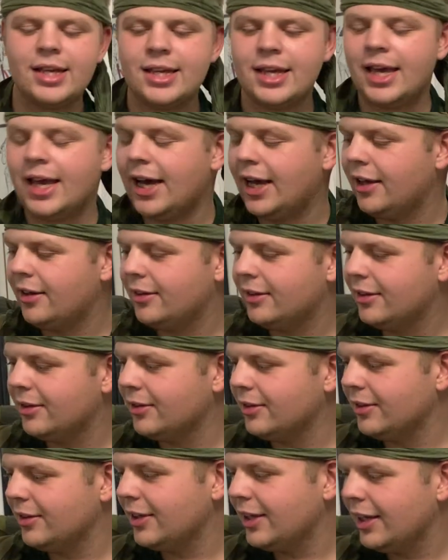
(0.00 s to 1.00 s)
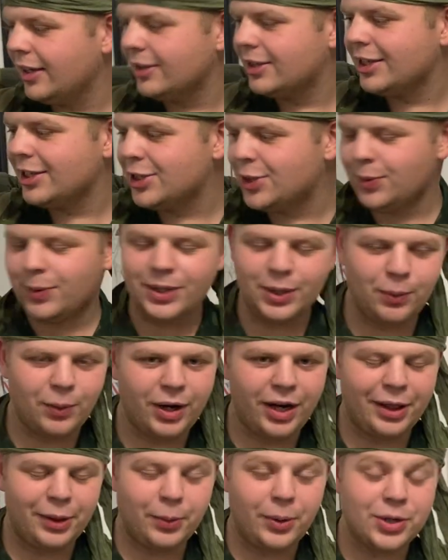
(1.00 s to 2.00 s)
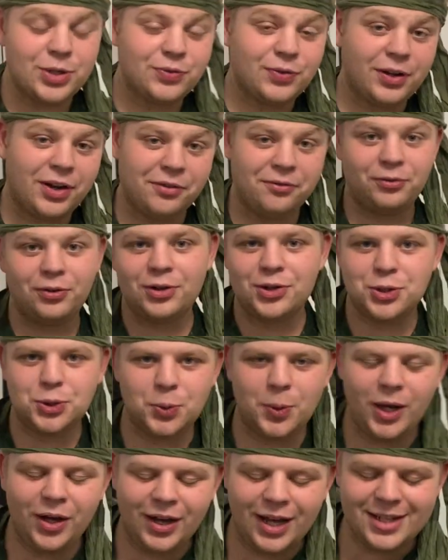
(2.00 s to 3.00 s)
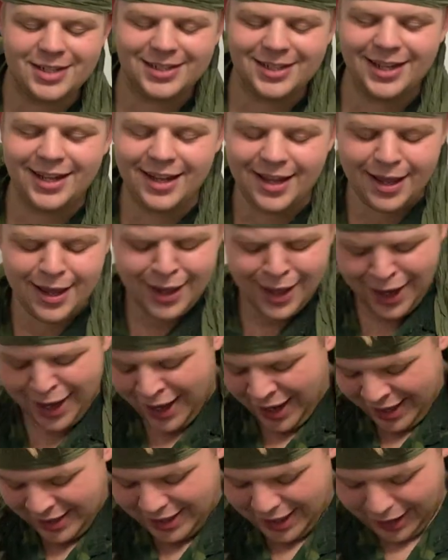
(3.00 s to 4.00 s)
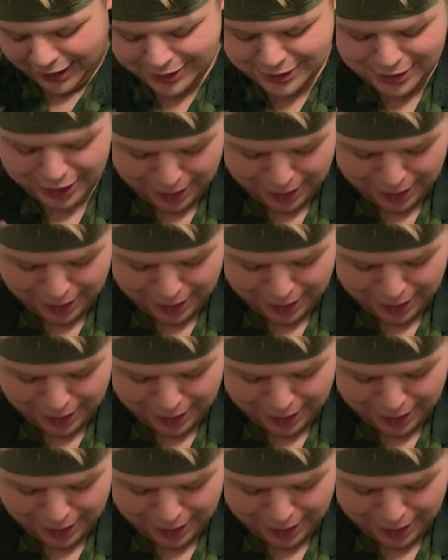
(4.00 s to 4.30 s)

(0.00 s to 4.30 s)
Yeah. Okay. So that's the one I wanted to watch fucking flushed away last night. Next